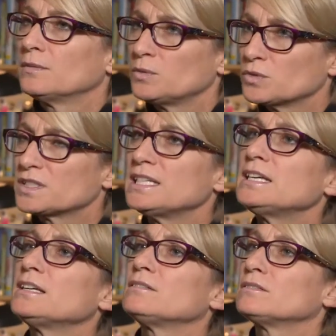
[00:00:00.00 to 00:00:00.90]
we're
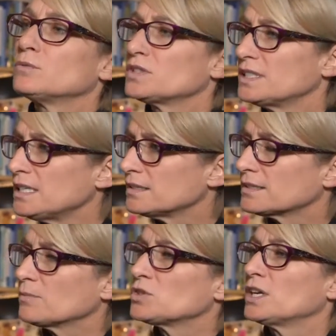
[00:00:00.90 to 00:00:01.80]
seeing
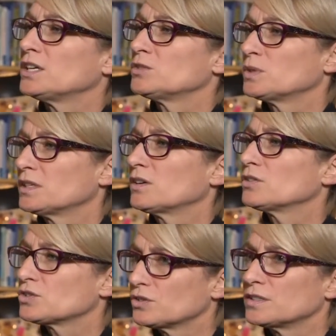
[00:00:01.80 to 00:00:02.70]
some change, but the
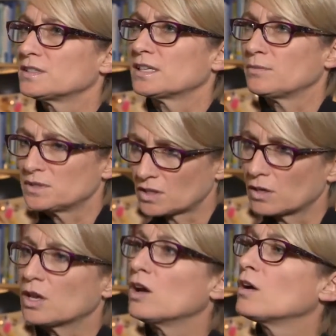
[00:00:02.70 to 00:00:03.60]
culture is, I mean, it's got
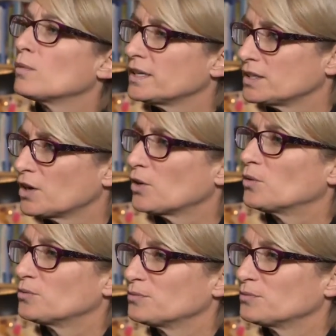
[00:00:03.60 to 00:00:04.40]
a long way to go.